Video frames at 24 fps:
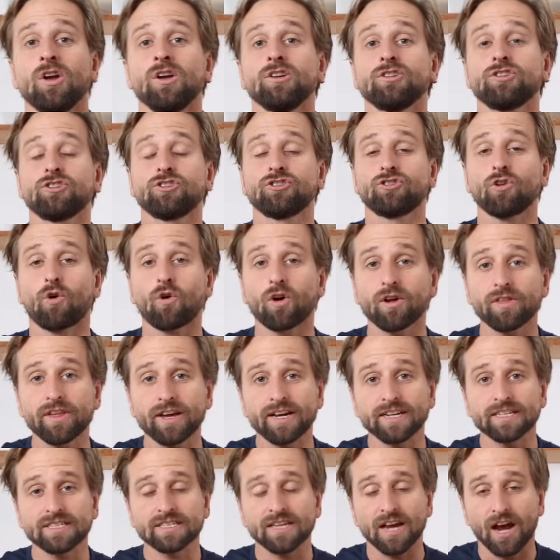store
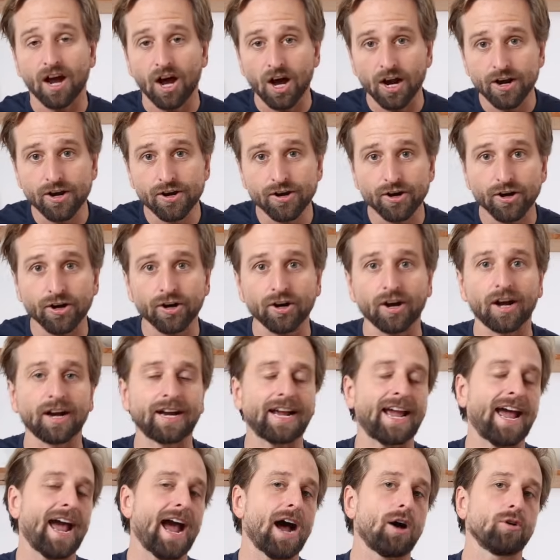this under a
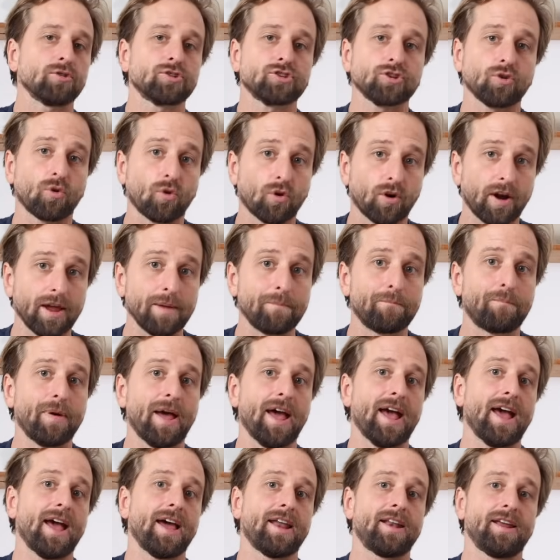couch or a
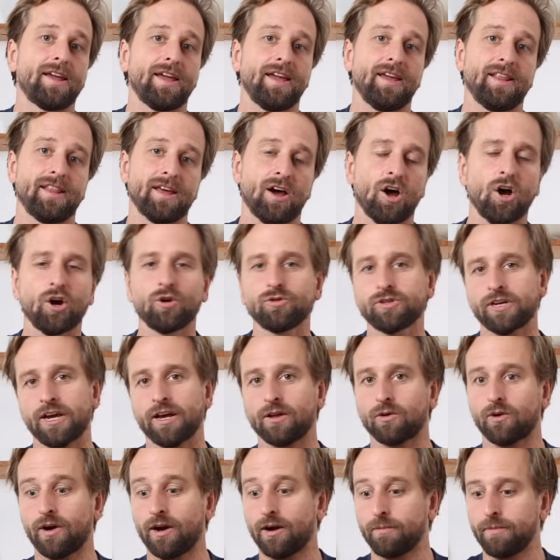bed in a hotel
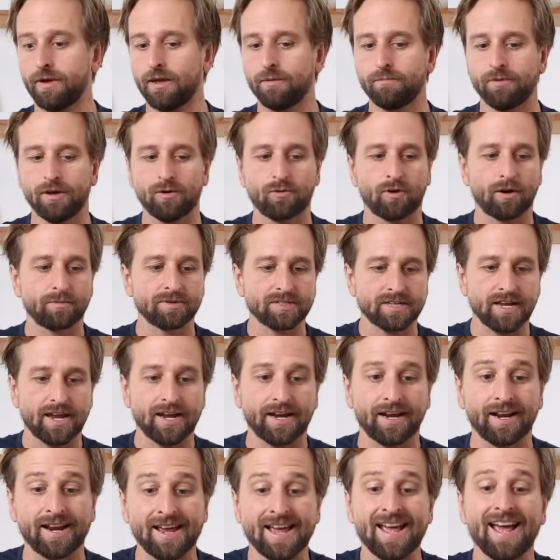or Airbnb where I'm
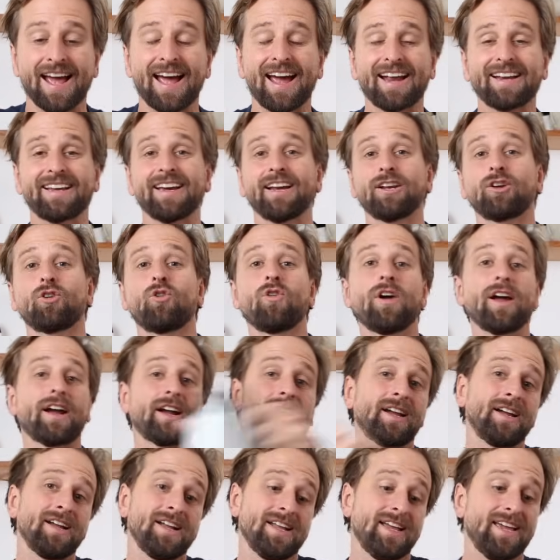staying in and get
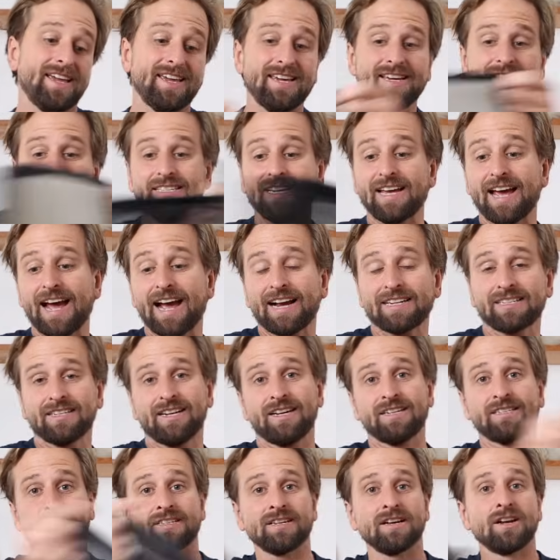quick, easy
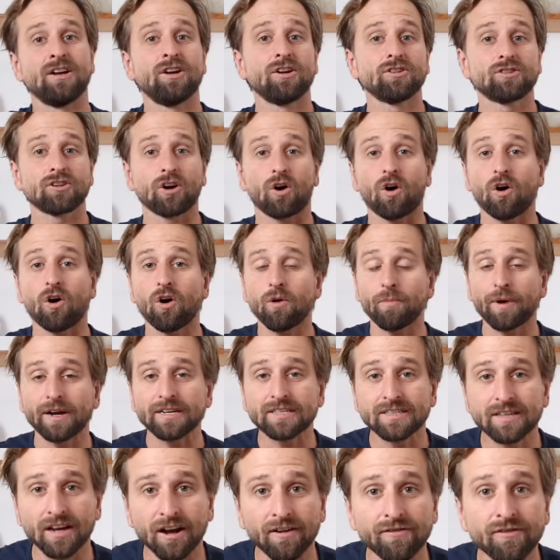access to all my
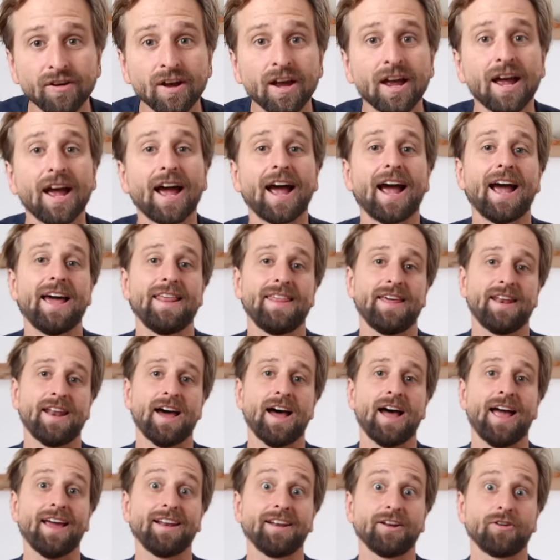stuff and then
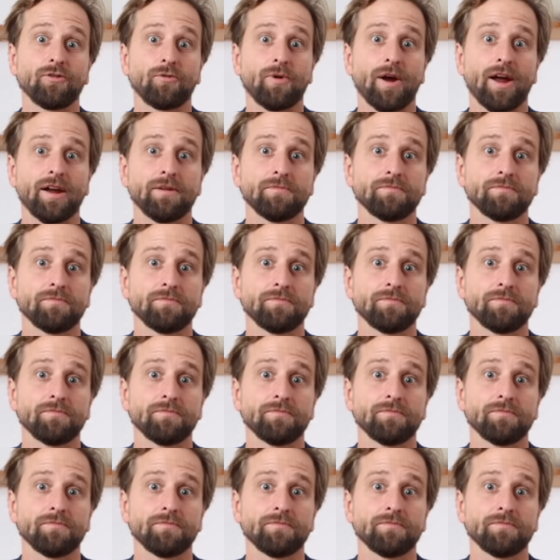hide it away.